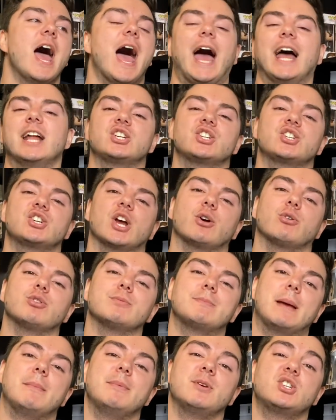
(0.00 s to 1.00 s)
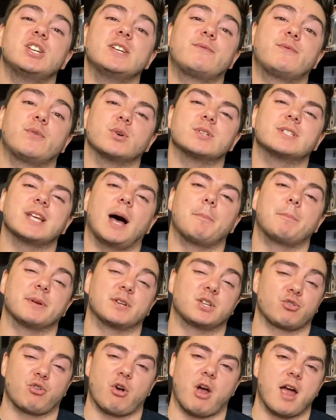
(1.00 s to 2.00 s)
And Cheryl, maybe she feels
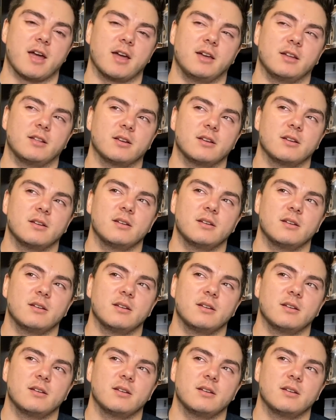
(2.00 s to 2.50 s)
betrayed.